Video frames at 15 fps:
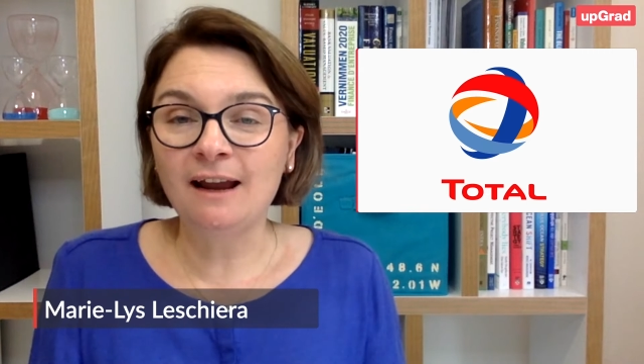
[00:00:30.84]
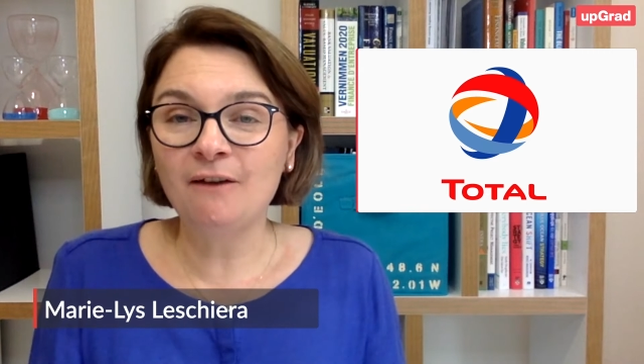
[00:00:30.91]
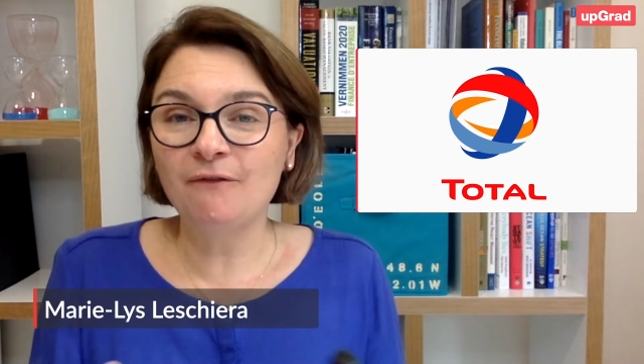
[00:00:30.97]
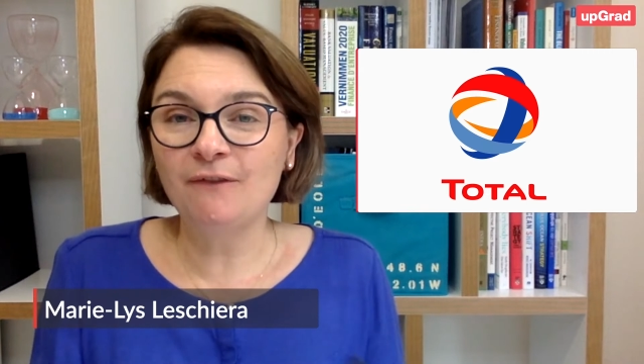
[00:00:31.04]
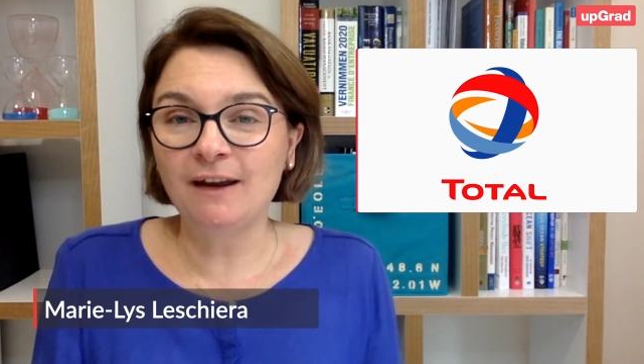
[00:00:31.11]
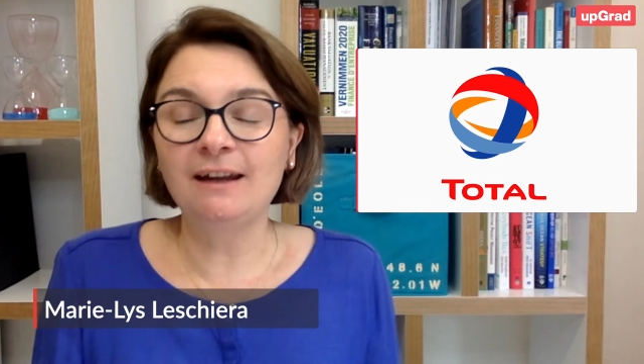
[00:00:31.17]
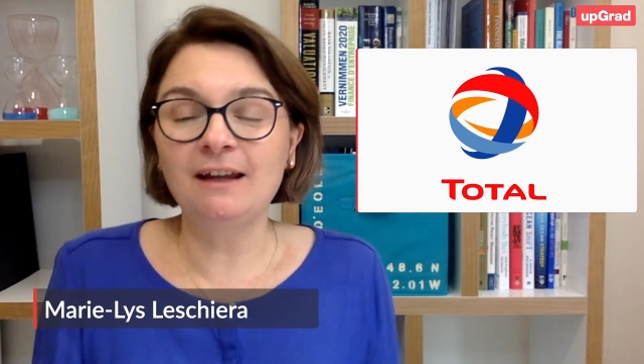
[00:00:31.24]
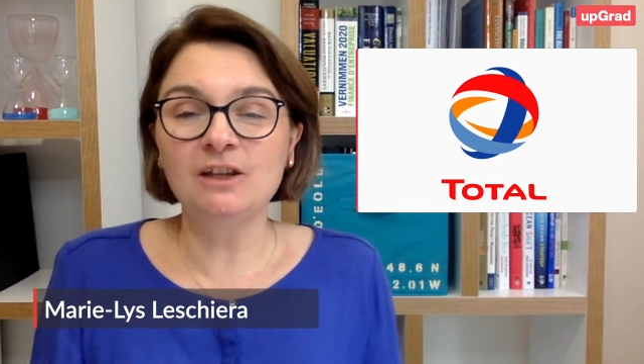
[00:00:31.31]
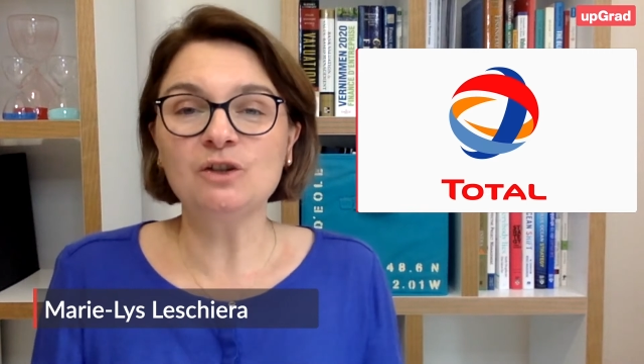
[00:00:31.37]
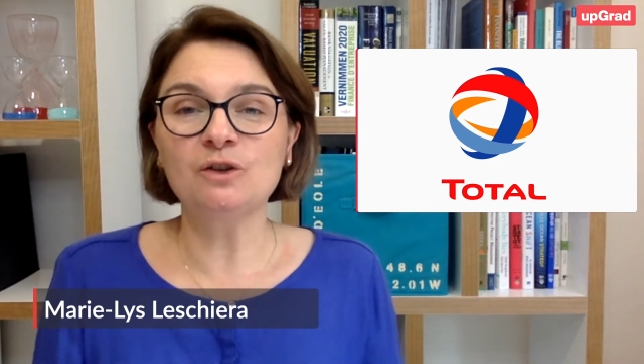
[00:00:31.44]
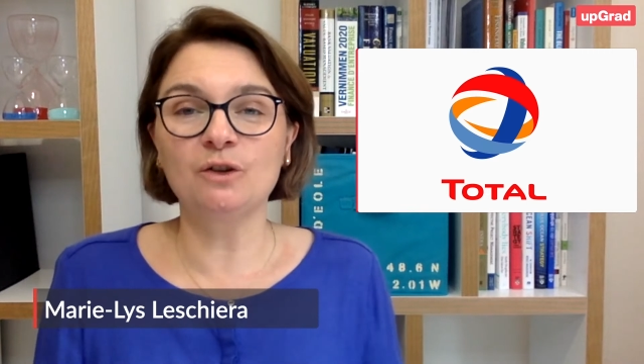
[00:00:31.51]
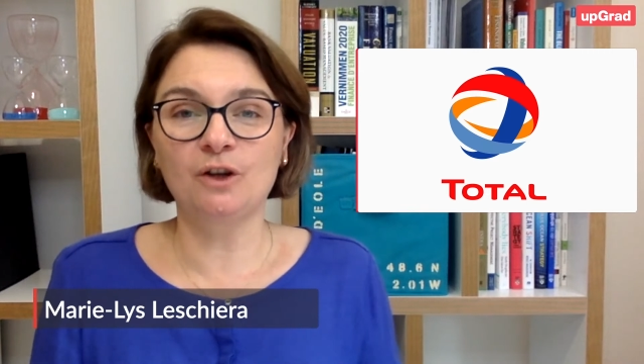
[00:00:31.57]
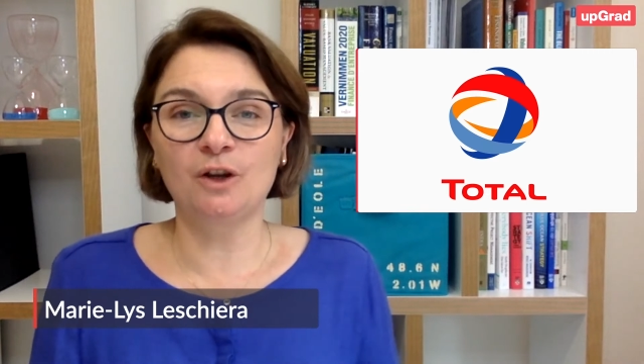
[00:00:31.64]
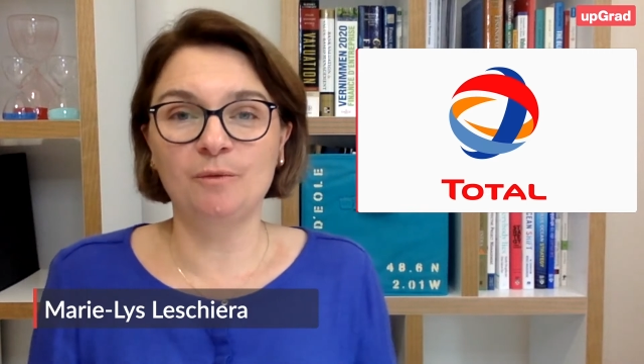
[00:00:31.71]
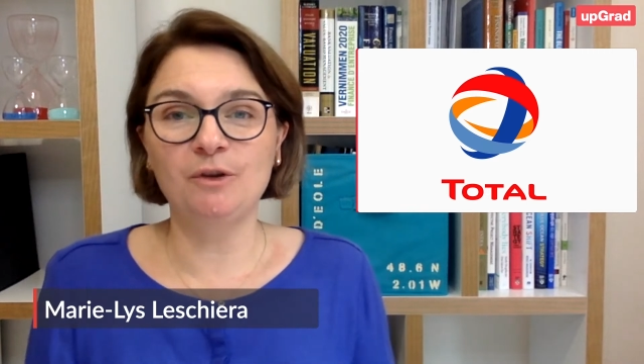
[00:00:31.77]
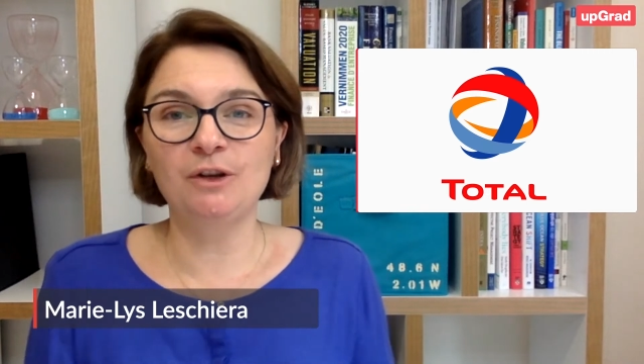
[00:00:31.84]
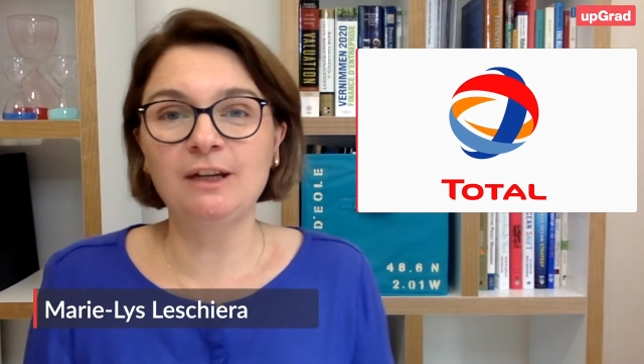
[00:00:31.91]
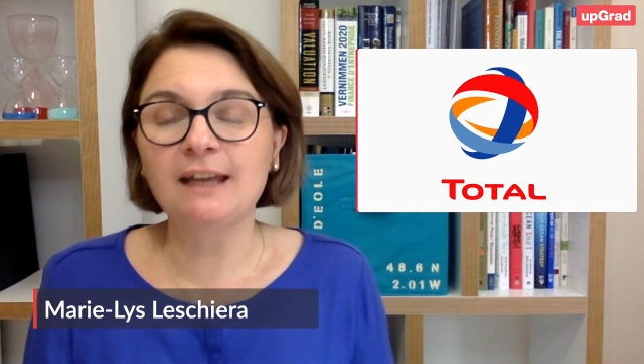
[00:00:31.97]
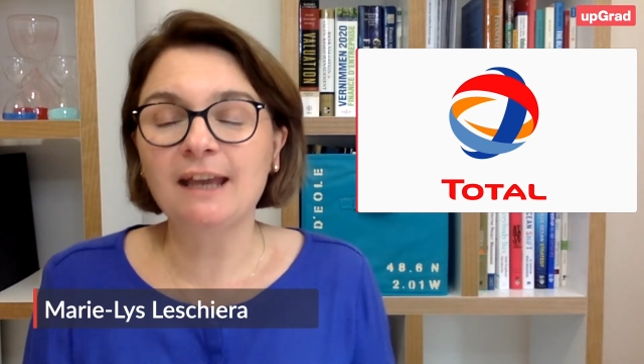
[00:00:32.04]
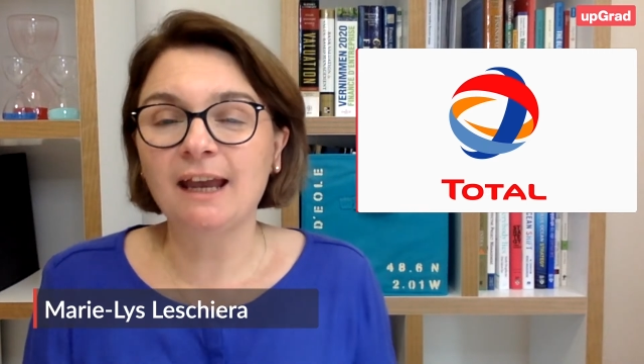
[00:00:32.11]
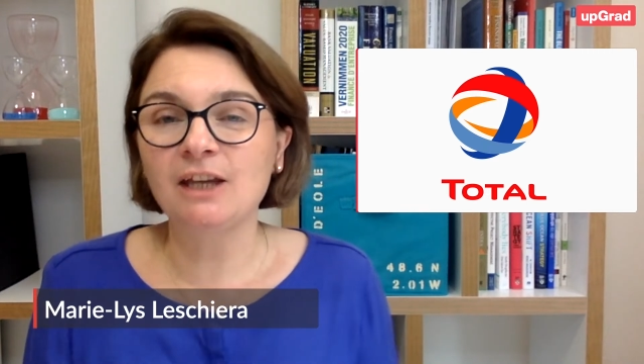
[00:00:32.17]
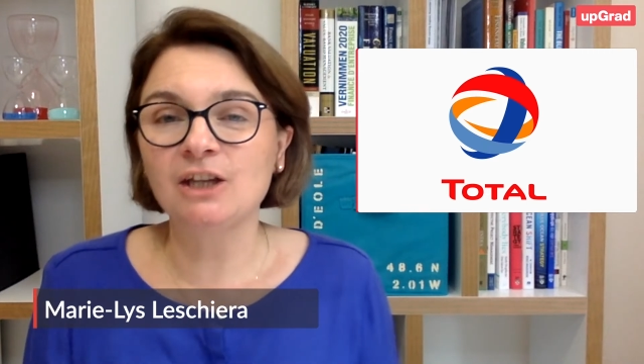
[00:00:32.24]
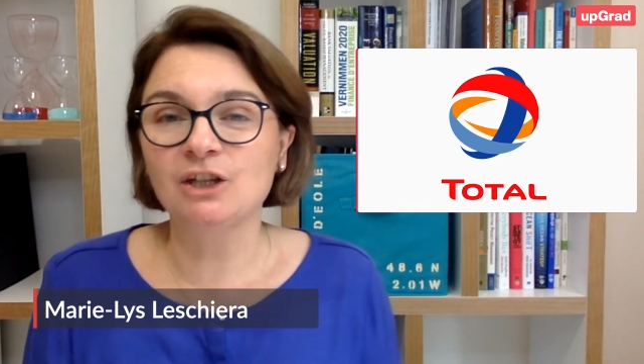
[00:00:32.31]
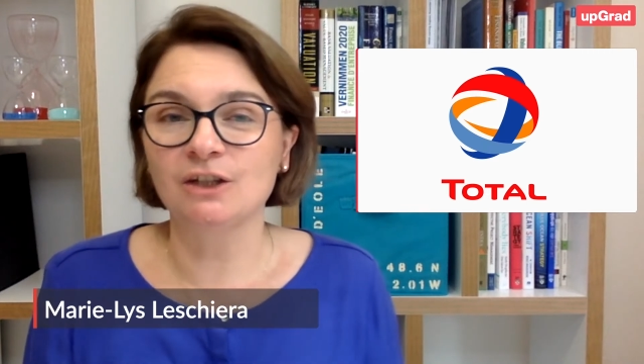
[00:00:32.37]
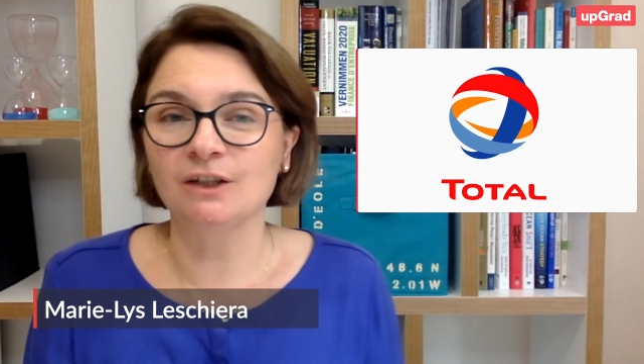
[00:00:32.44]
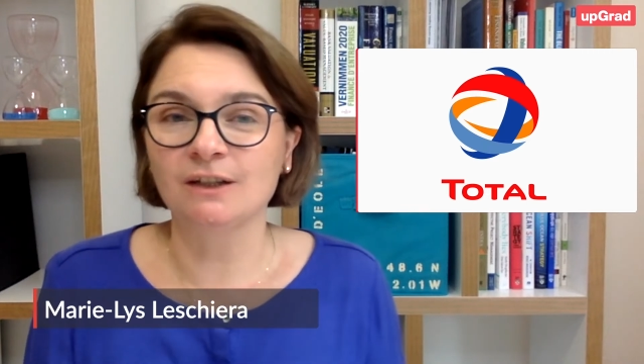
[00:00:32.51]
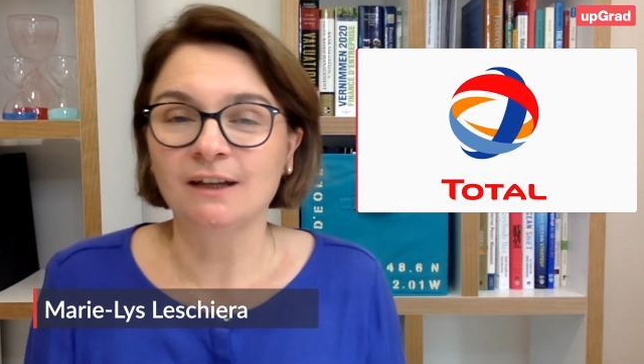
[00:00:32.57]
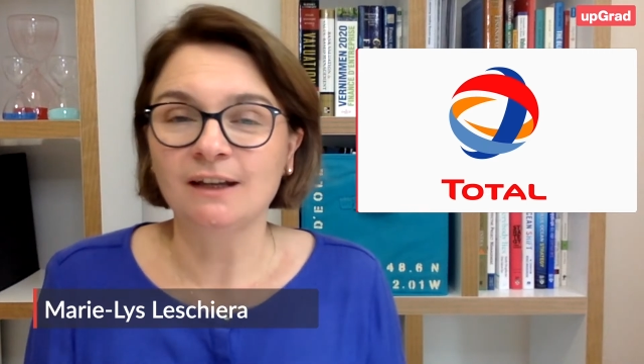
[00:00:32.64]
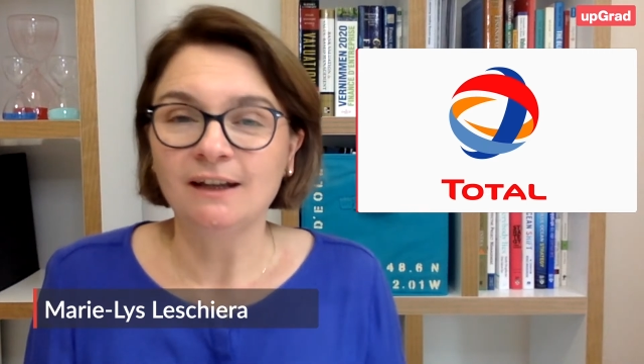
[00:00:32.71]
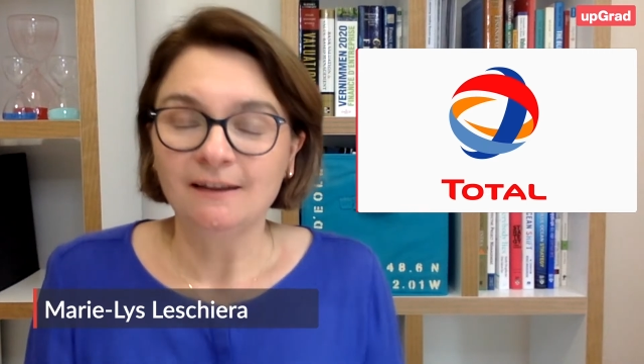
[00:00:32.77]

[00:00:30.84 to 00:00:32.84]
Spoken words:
Financial Communication,